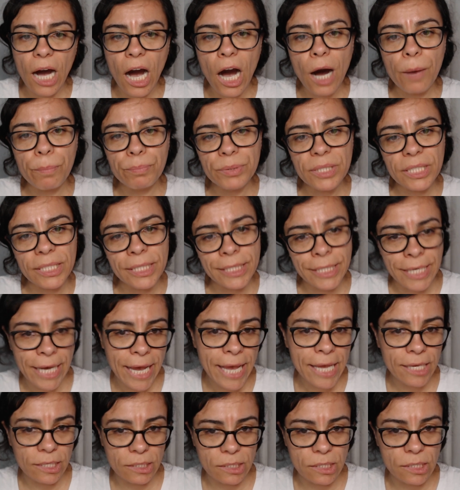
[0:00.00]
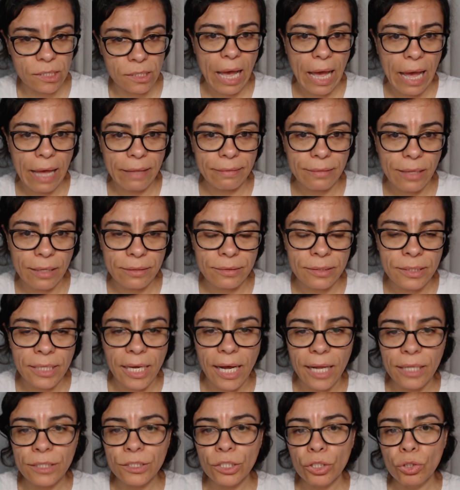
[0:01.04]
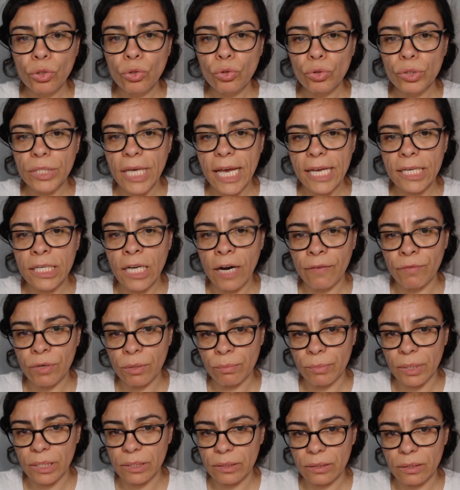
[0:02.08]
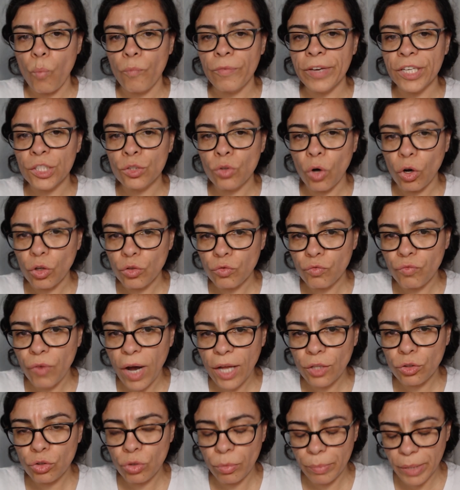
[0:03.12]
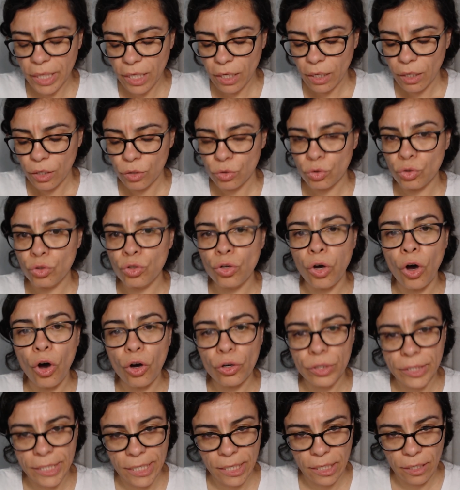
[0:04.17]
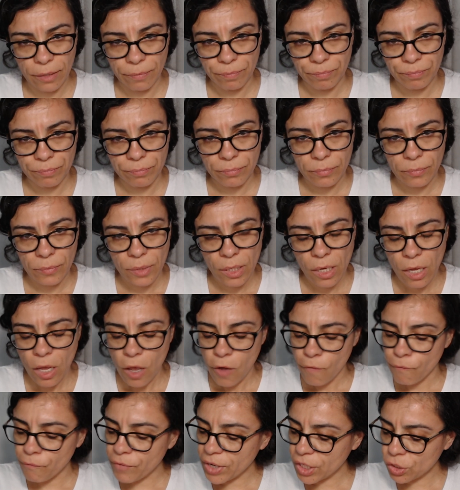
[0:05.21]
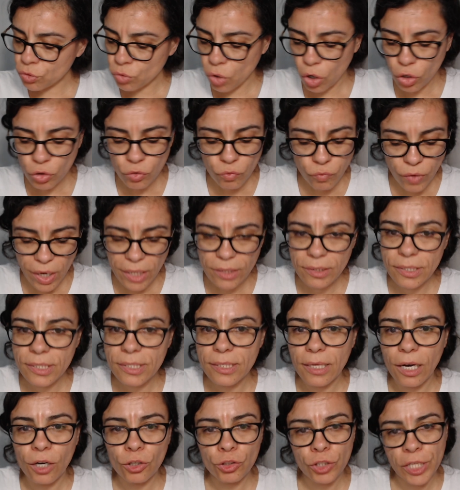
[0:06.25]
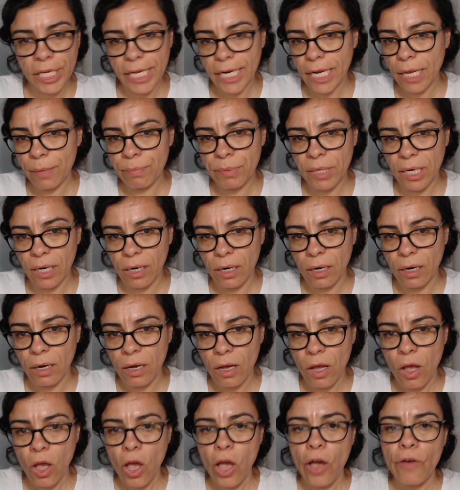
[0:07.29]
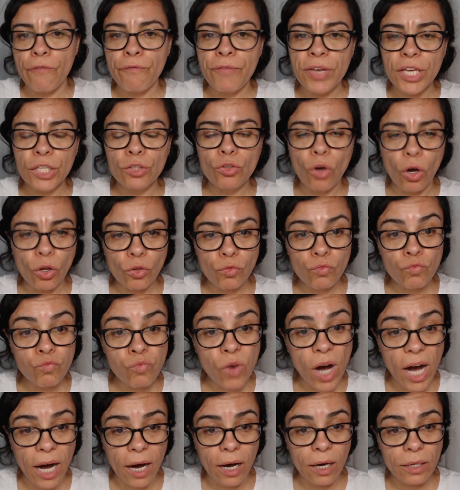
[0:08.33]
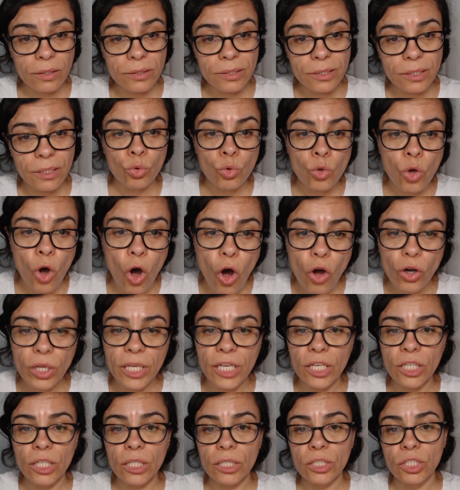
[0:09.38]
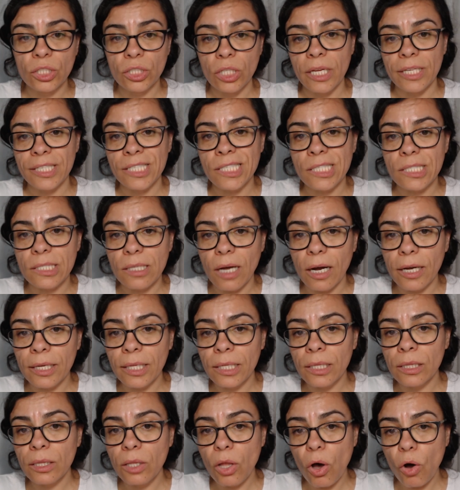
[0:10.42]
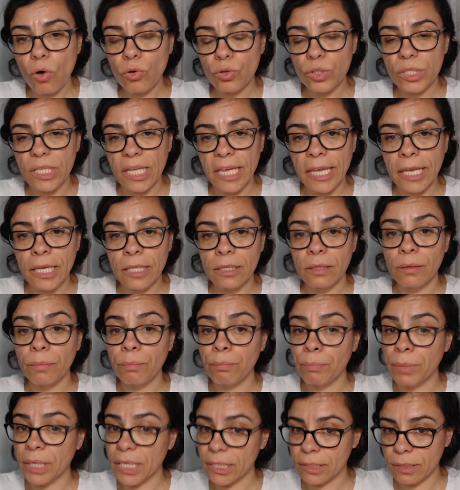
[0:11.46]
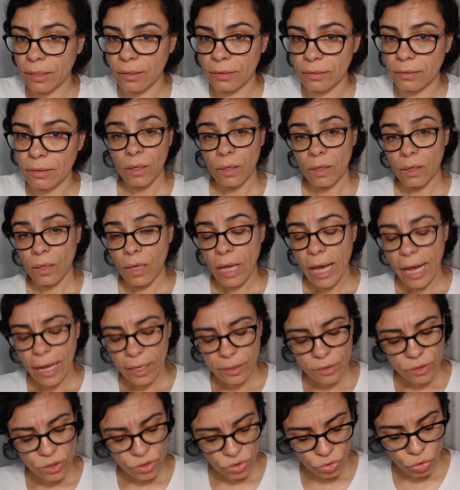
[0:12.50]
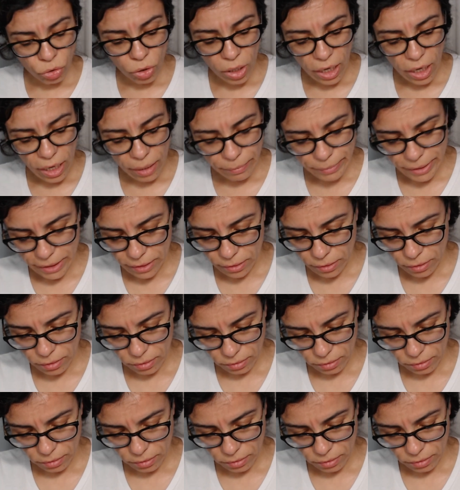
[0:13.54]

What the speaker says: up the case and then tell the UK government, we don't want to be Turkey. We don't want Saudi Arabia. We don't want Turkish-style laws in Britain. And to Hamit,